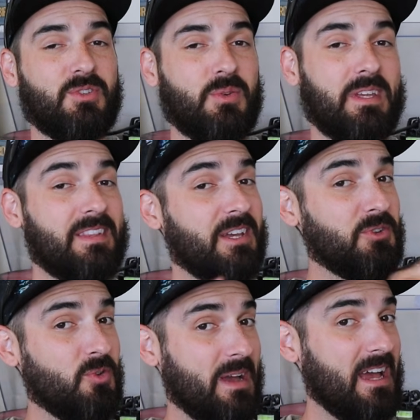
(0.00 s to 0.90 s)
doing in the other
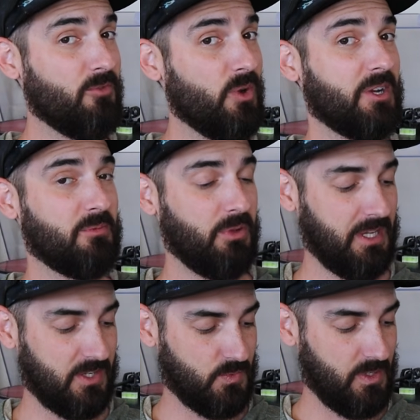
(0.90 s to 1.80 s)
room, I have a record
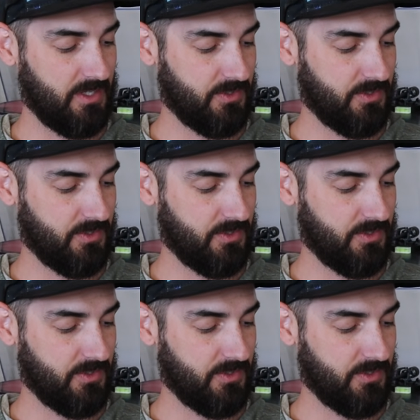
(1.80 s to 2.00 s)
playing as well.